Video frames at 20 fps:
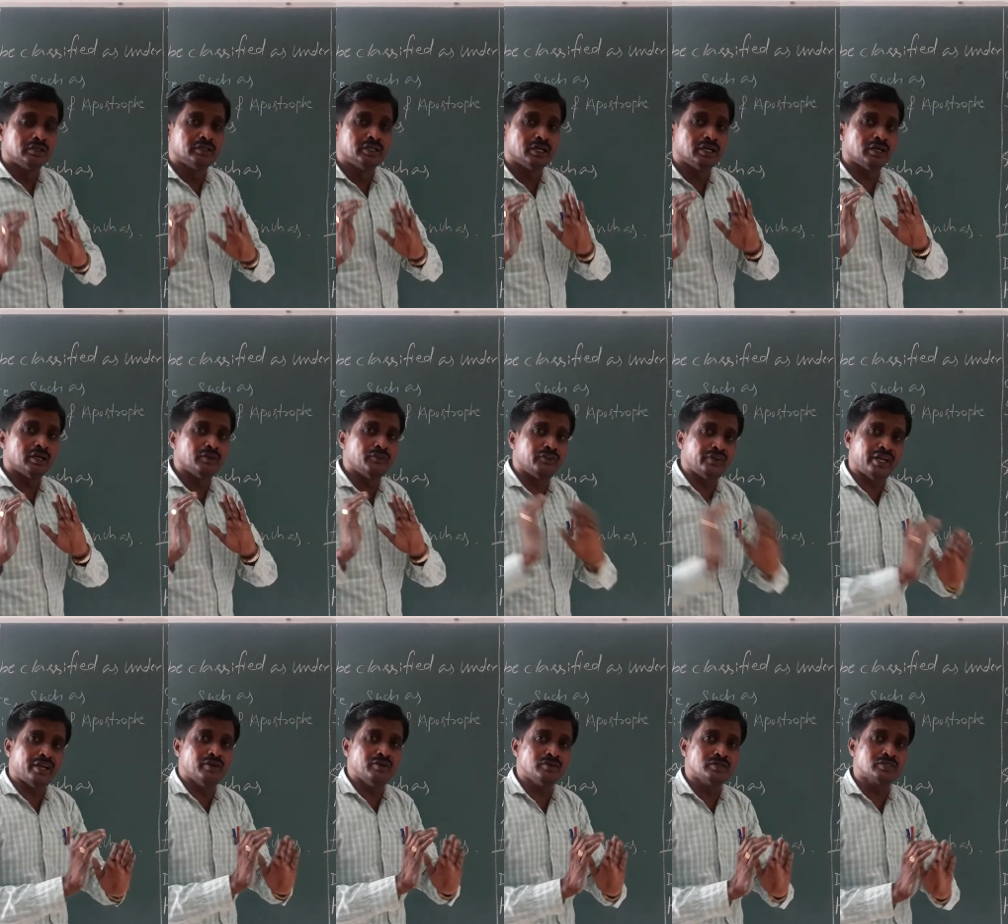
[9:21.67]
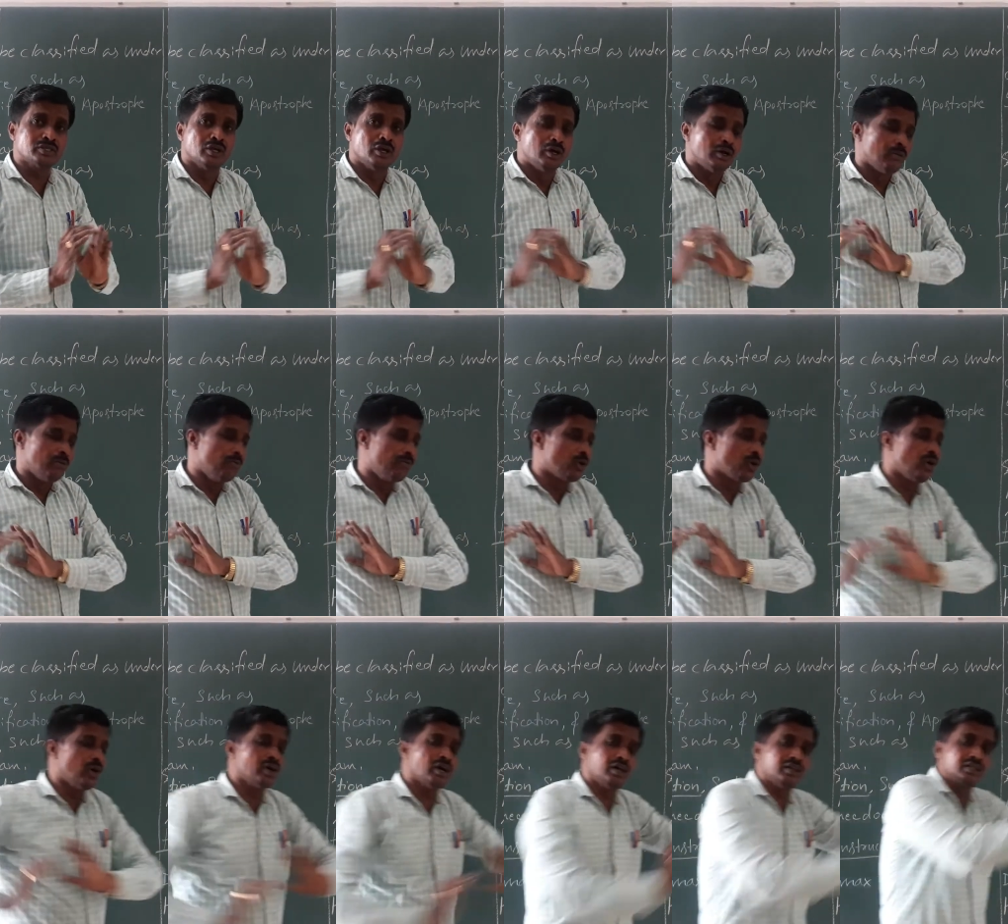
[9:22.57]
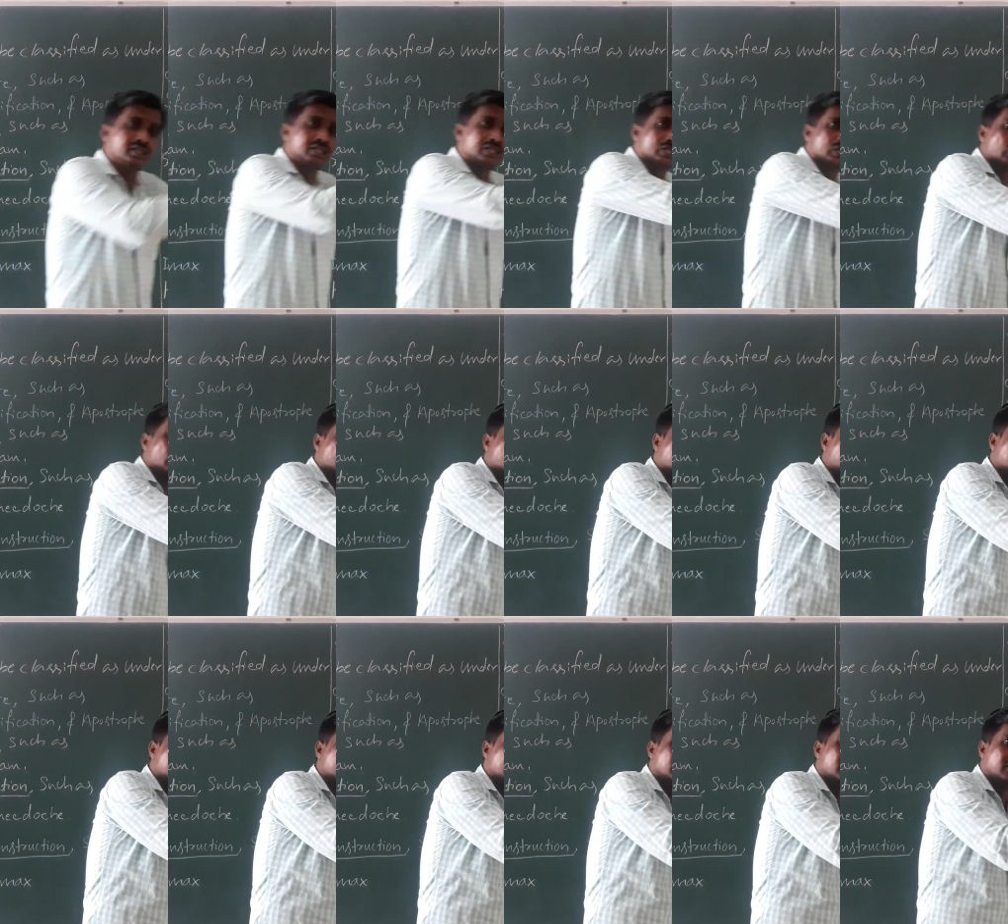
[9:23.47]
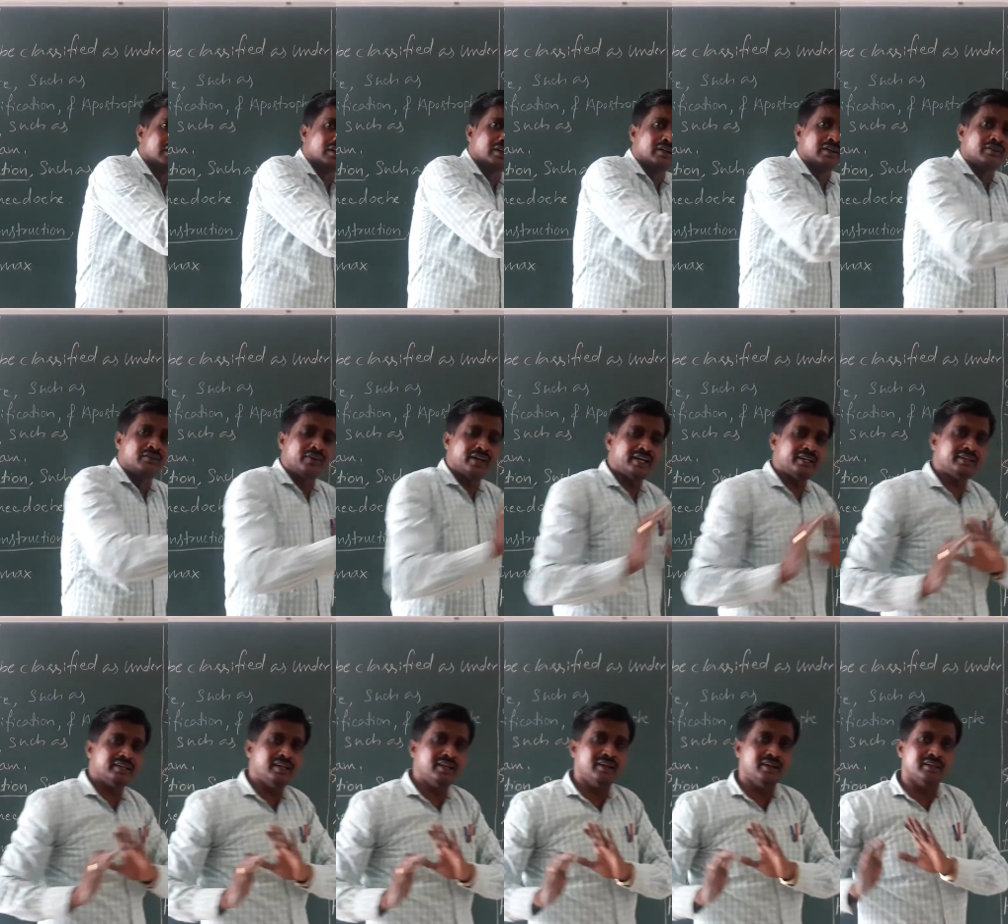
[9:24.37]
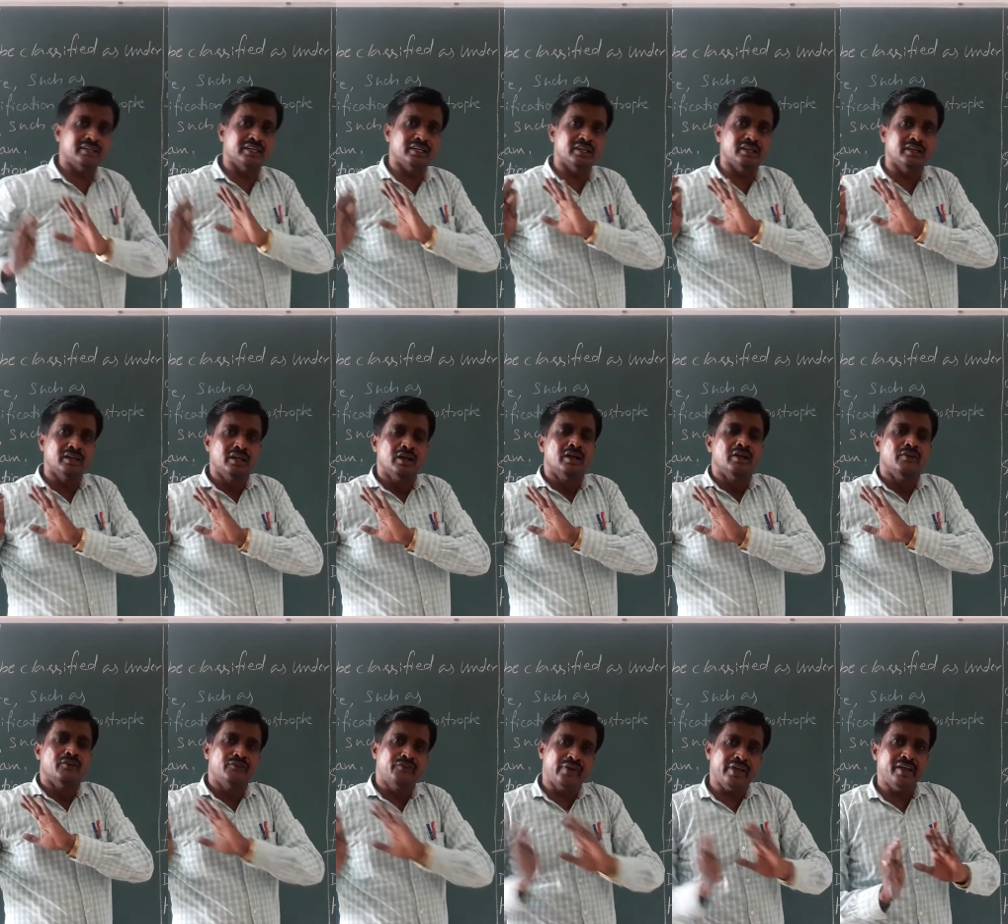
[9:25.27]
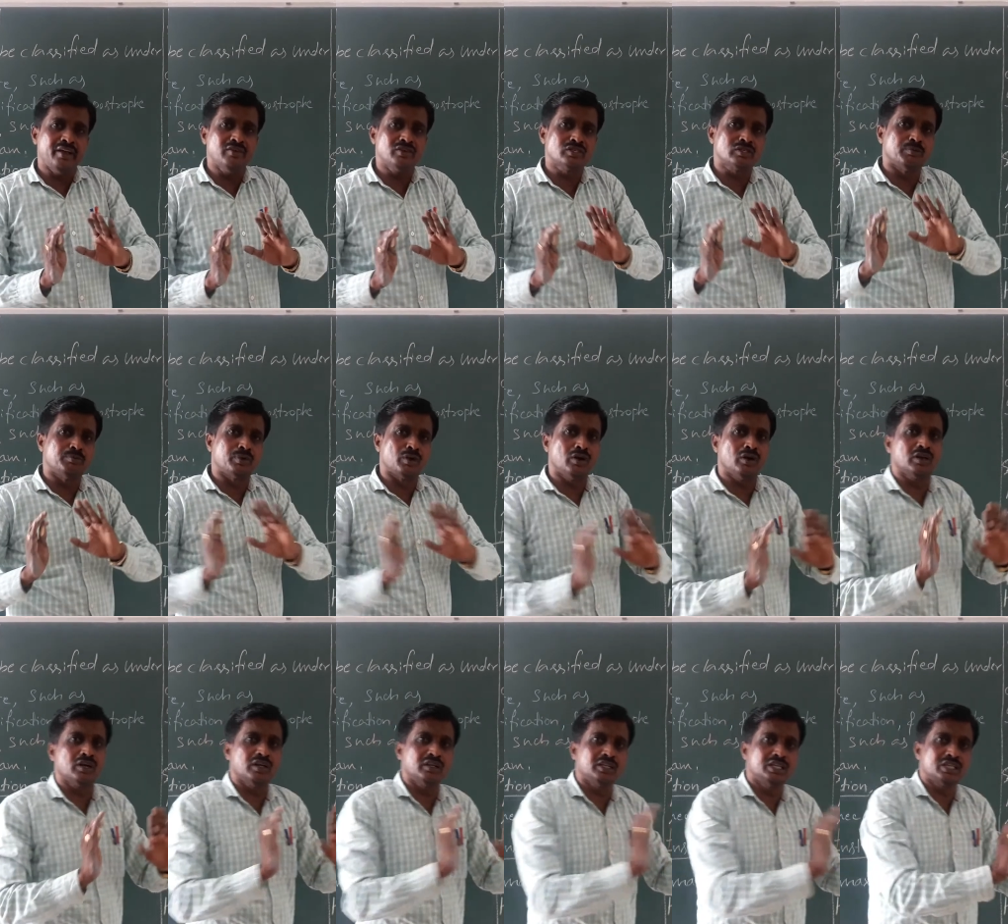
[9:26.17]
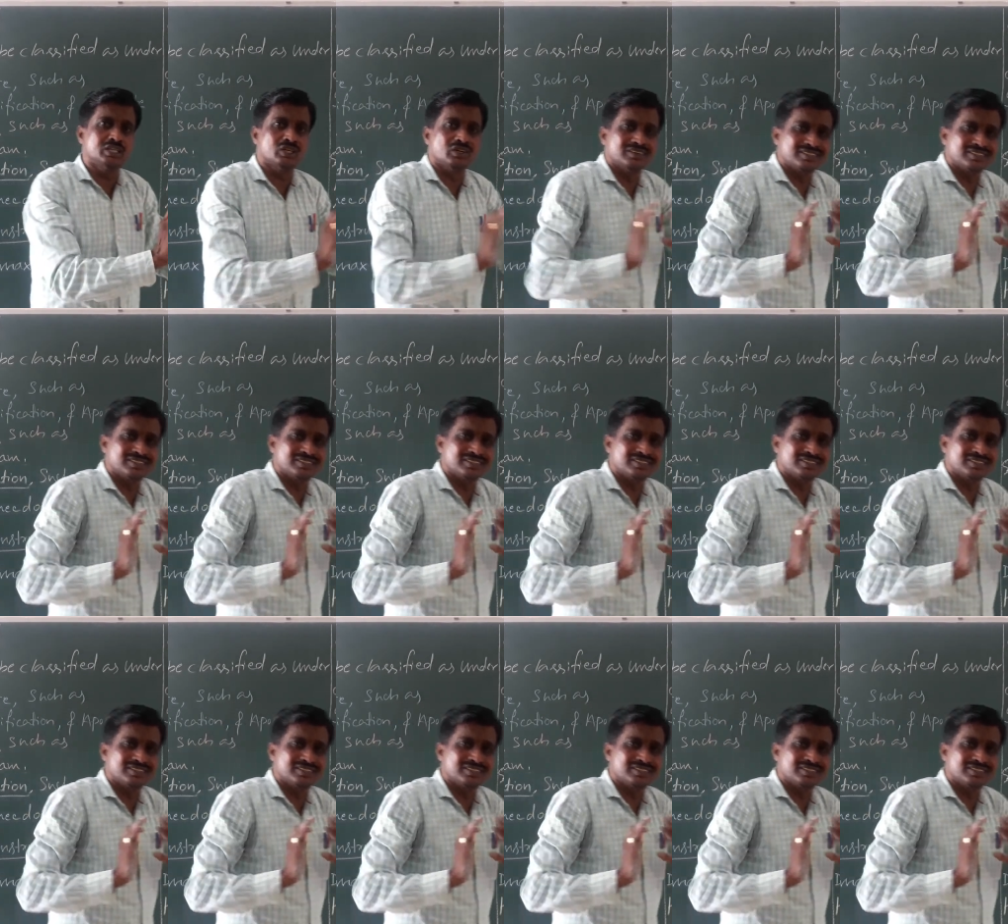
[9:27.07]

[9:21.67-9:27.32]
The waves broke on the shore? Whether the waves broke on the shore